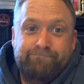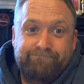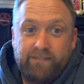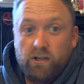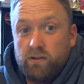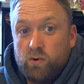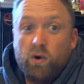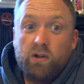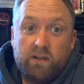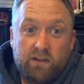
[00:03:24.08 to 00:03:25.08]
the
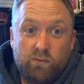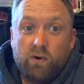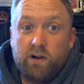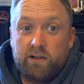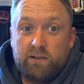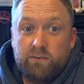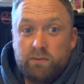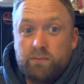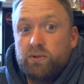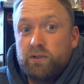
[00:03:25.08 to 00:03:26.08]
quality of water
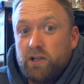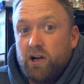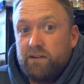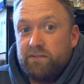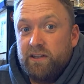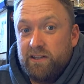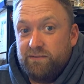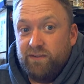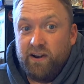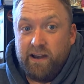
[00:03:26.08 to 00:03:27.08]
when brewing coffee
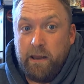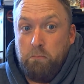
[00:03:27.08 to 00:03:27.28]
is very